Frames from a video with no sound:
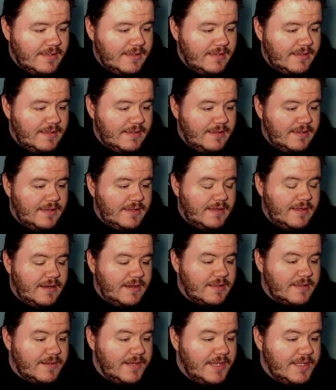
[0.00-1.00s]
Are
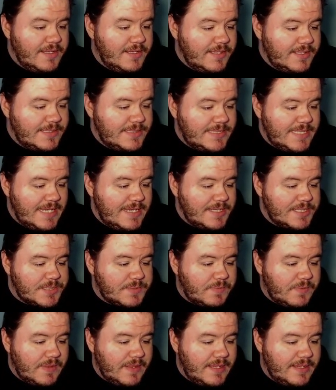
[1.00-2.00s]
there any good Danish
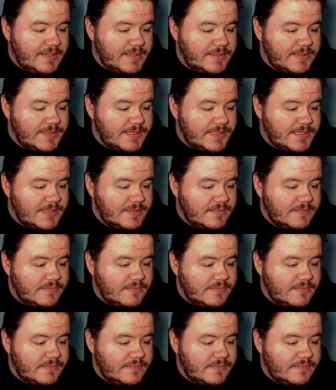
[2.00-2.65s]
players?